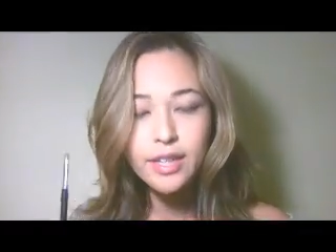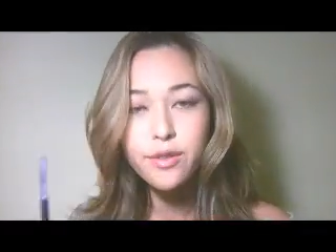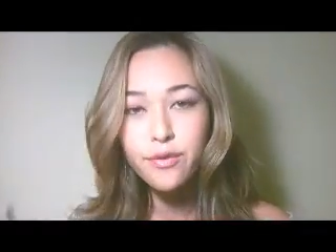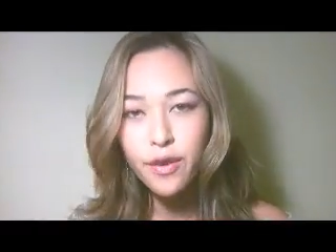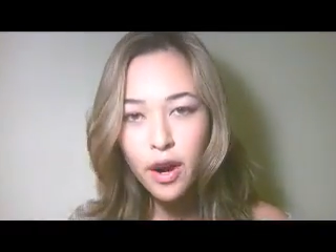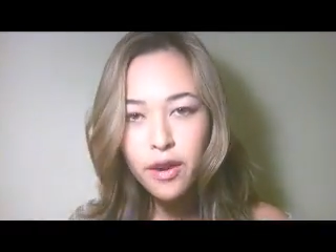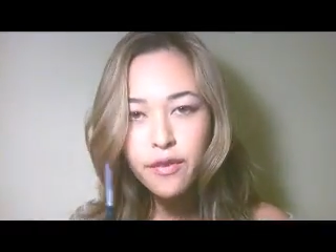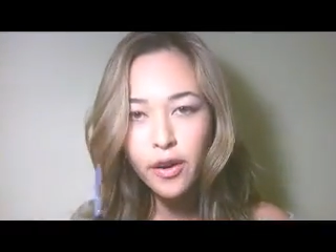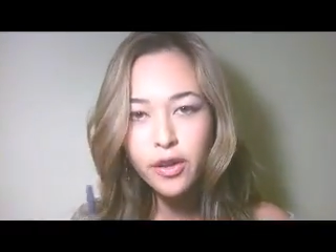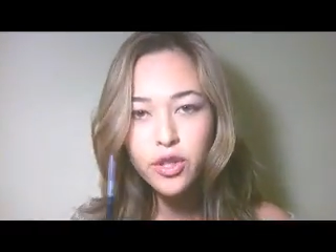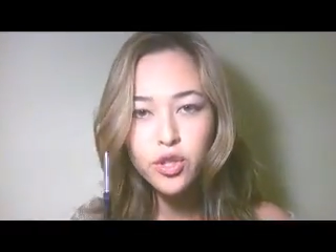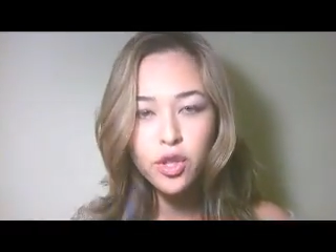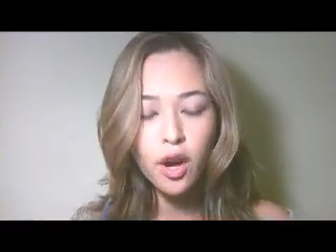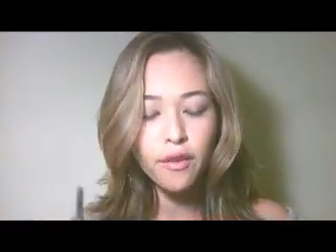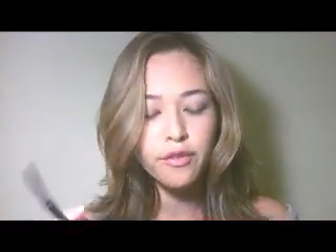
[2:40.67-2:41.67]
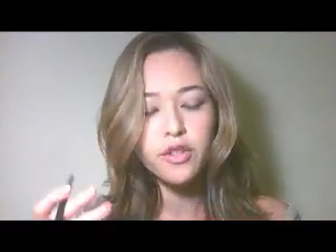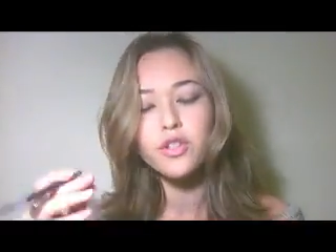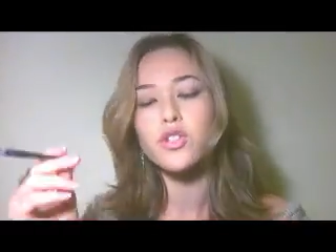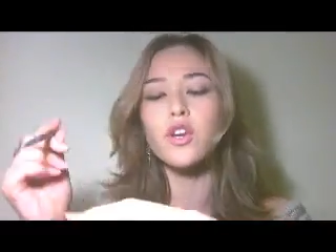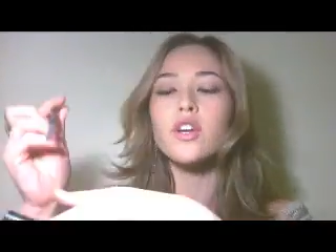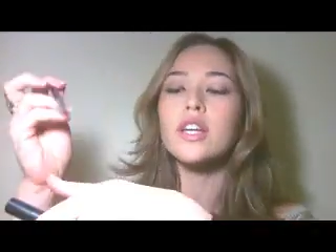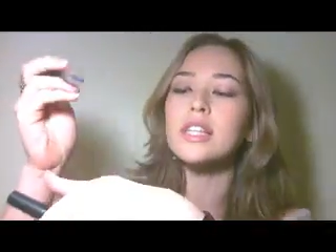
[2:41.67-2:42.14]
It's very, very soft.
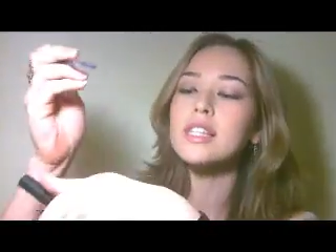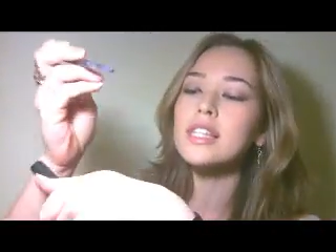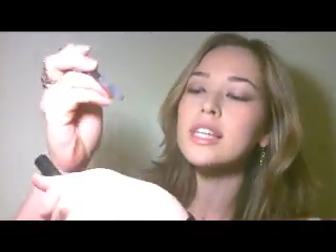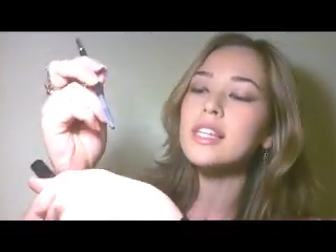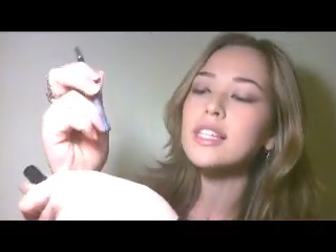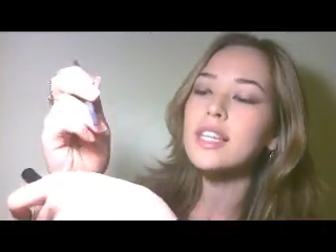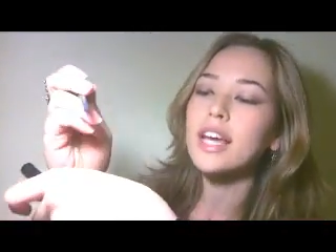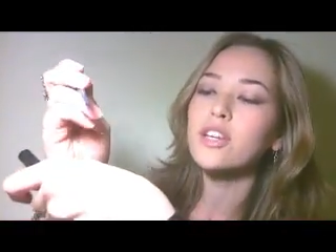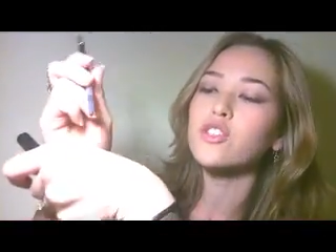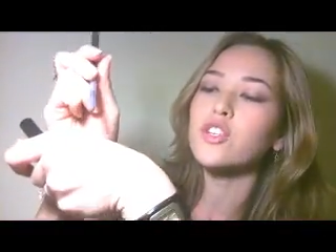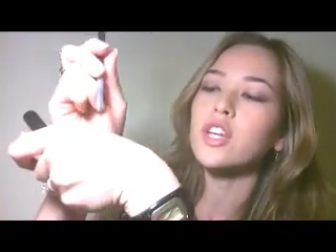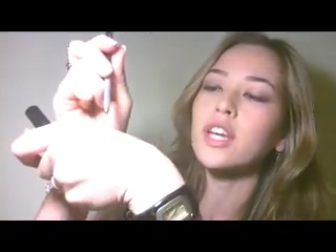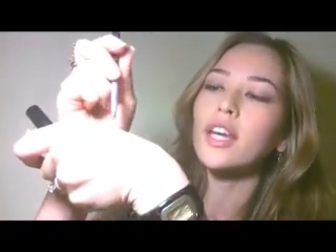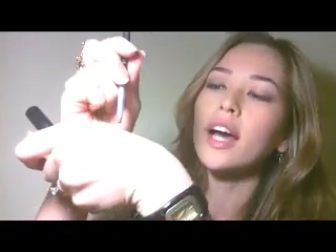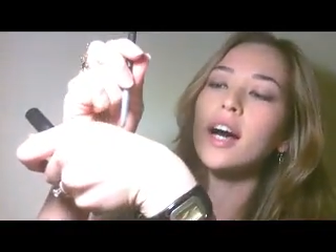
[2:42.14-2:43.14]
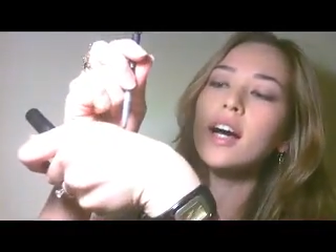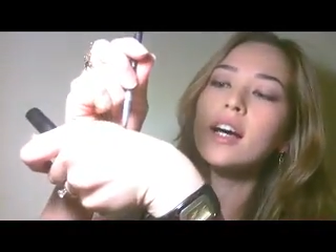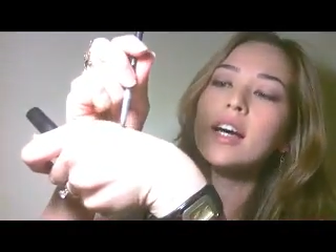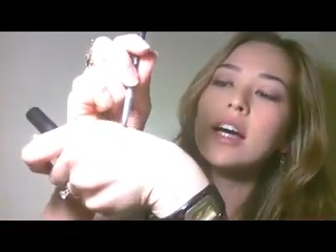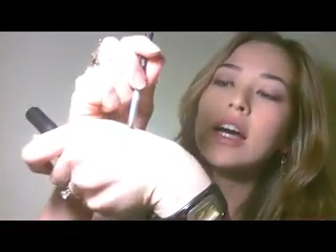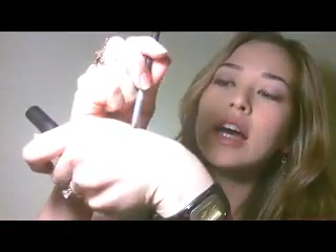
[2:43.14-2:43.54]
So you can see the texture here.